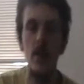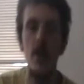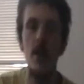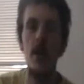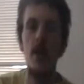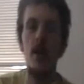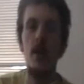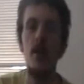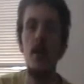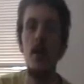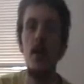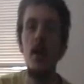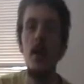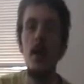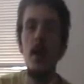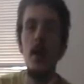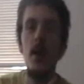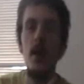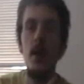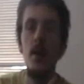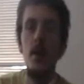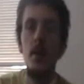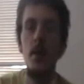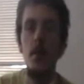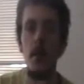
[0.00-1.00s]

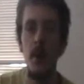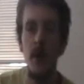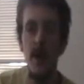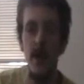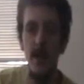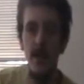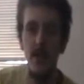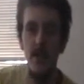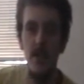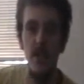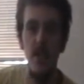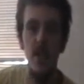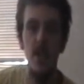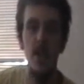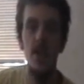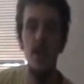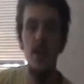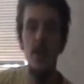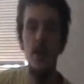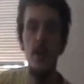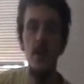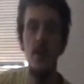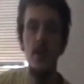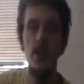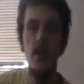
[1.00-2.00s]
not my
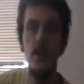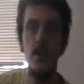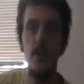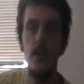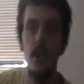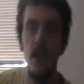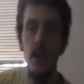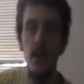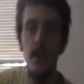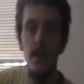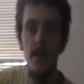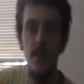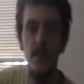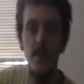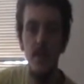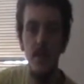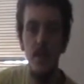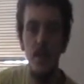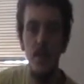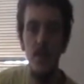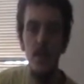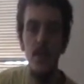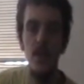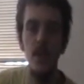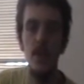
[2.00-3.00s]
chair here, not my
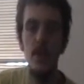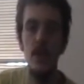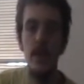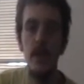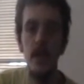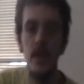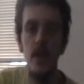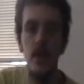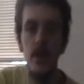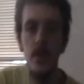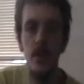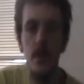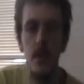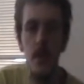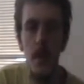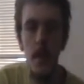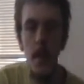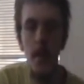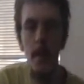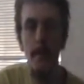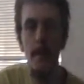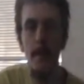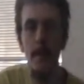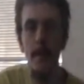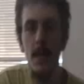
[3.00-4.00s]
sofa, rather,
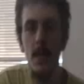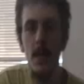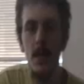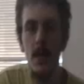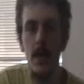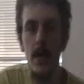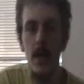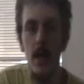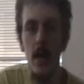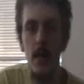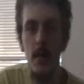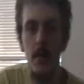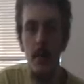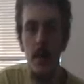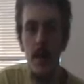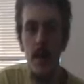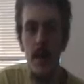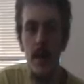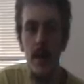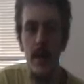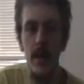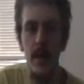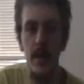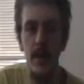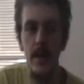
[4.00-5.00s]
not
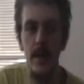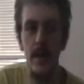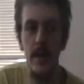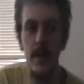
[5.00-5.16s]
my